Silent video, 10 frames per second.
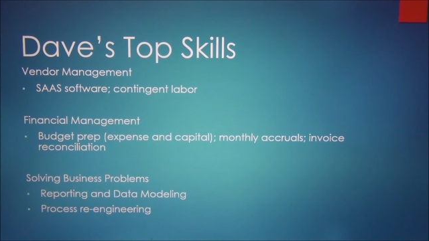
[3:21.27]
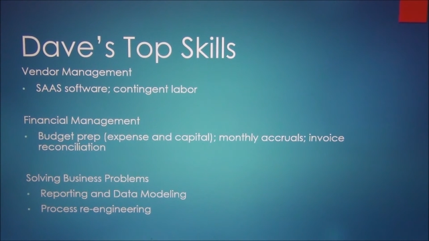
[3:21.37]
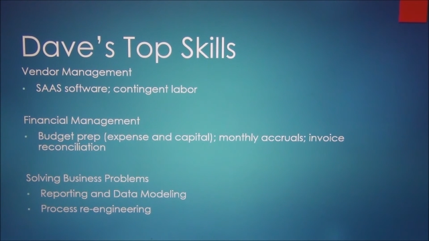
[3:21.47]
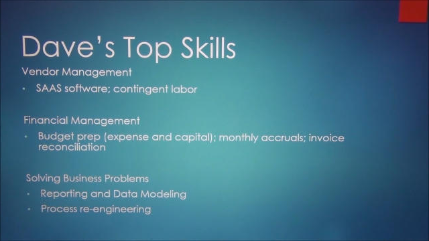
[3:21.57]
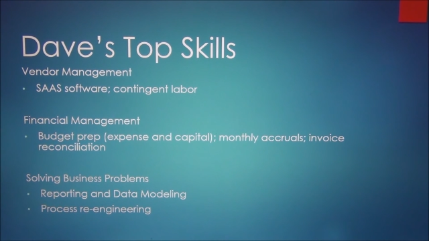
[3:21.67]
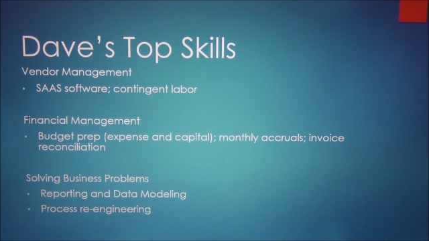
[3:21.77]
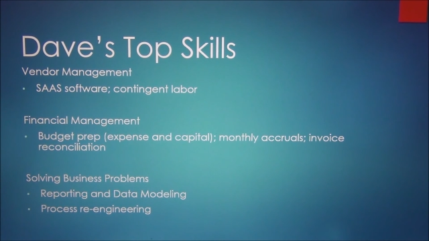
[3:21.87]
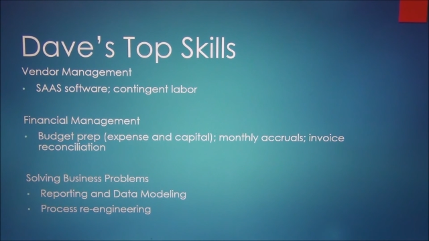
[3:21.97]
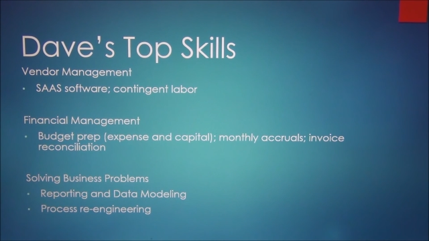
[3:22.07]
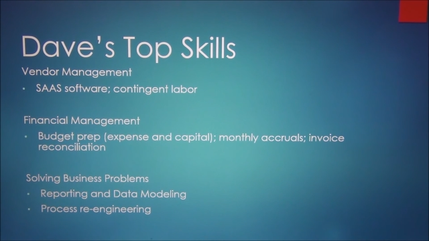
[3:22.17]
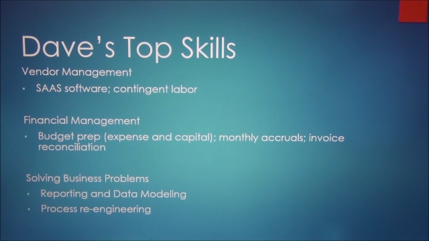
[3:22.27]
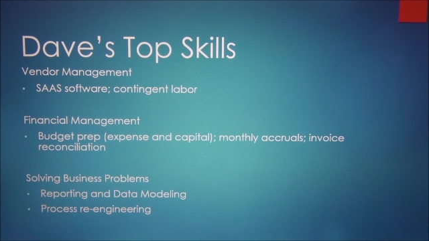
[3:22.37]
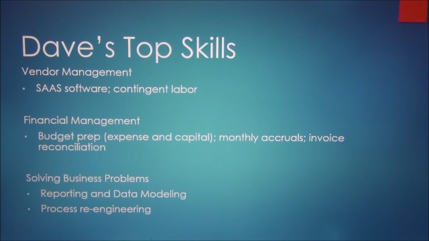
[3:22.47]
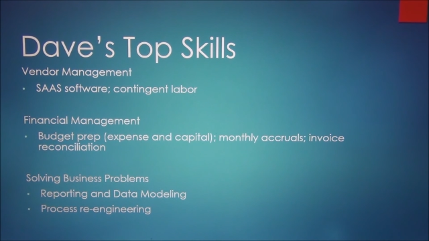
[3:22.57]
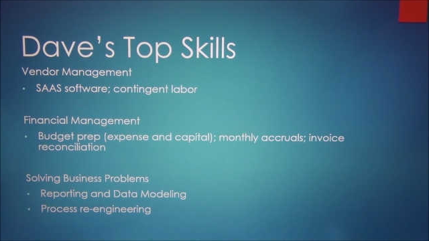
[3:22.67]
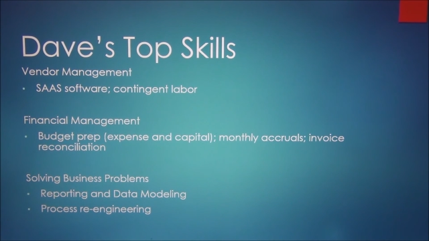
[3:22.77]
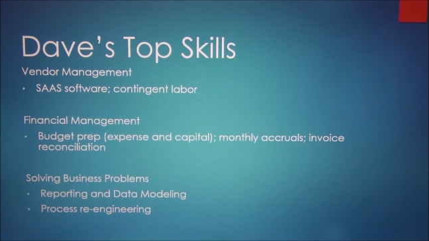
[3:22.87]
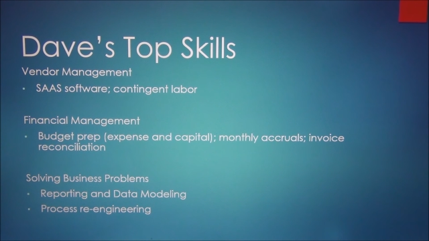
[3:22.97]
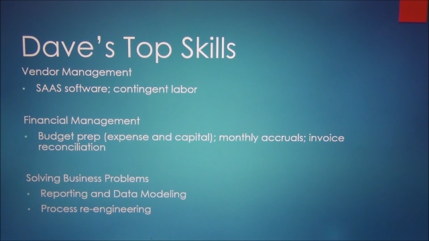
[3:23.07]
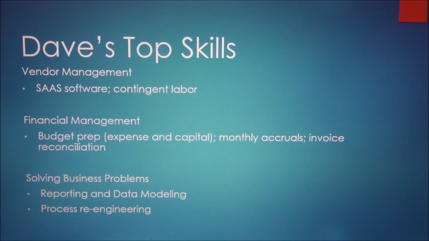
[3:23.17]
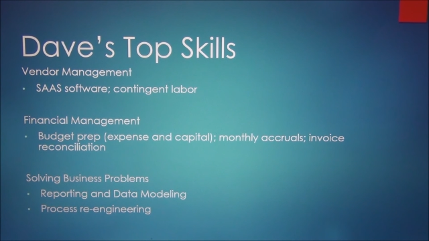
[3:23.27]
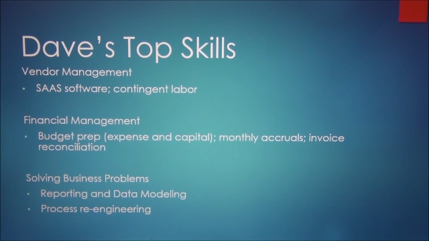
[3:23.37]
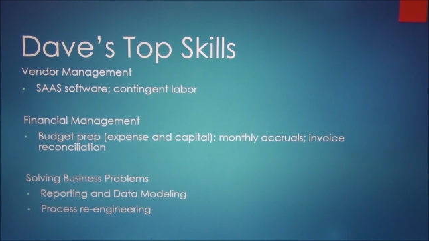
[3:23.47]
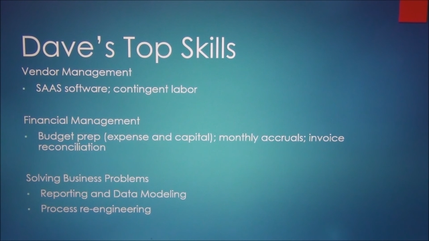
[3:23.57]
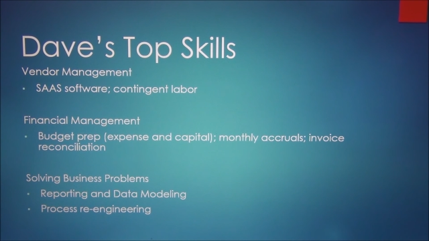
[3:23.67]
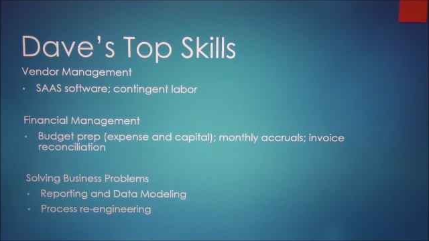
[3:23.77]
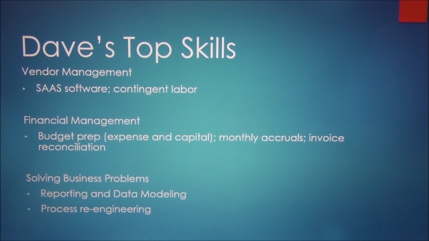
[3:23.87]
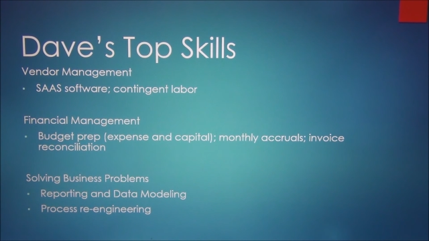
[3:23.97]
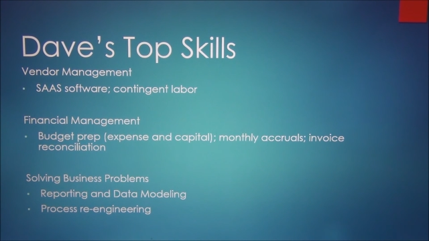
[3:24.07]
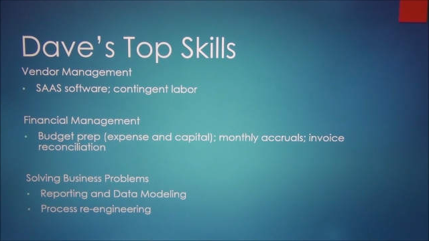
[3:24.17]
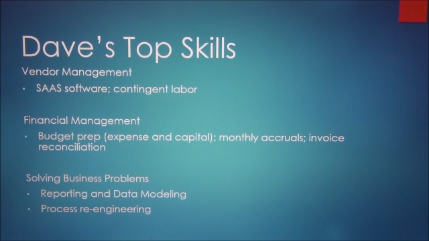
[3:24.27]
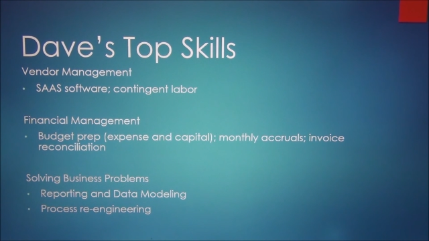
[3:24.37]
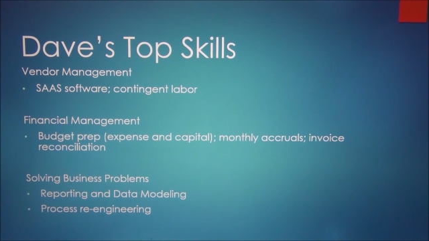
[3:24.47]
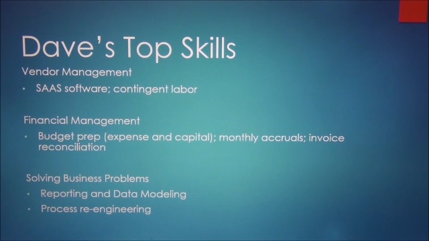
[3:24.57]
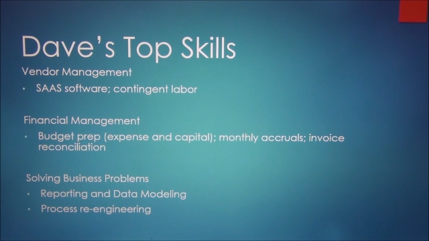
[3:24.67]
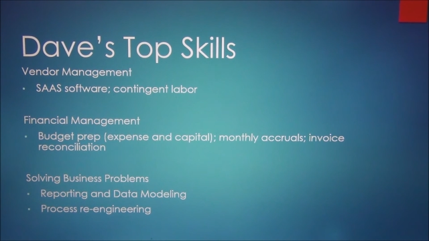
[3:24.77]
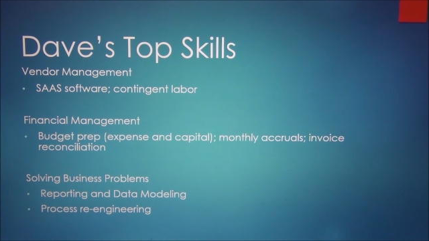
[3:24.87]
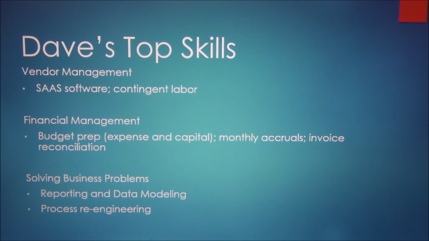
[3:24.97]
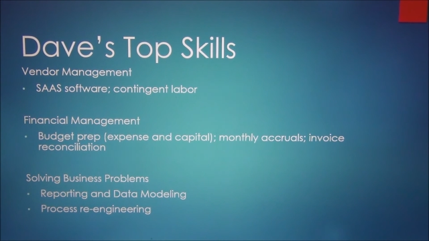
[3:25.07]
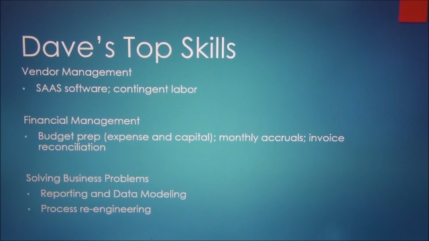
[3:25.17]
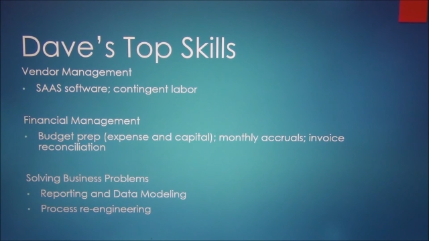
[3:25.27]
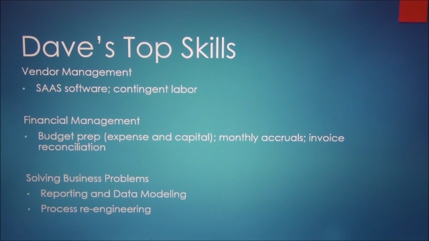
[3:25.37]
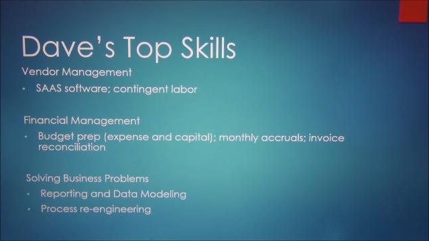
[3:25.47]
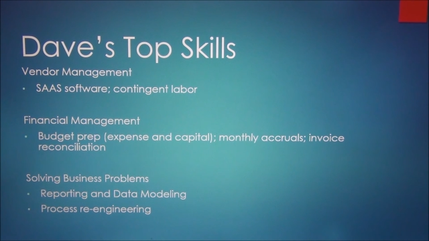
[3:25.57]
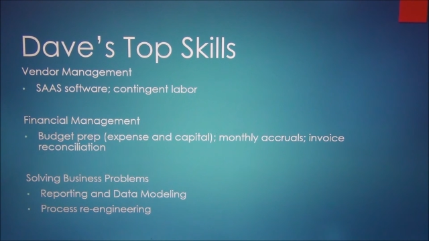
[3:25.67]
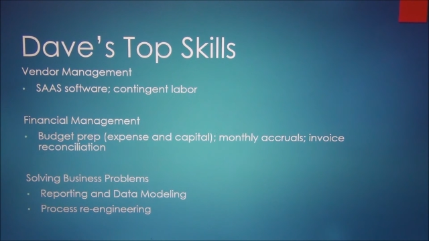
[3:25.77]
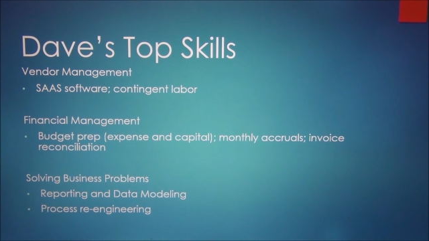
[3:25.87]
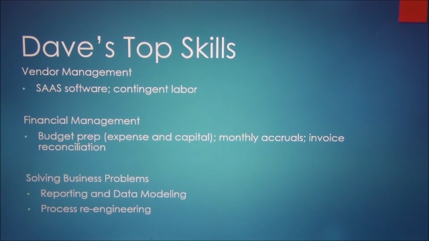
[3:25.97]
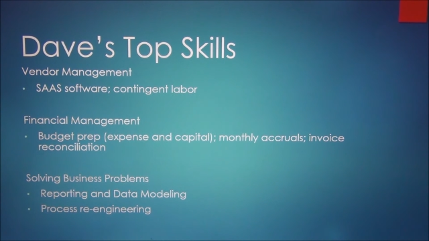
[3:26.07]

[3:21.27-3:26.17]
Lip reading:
(no speaker visible)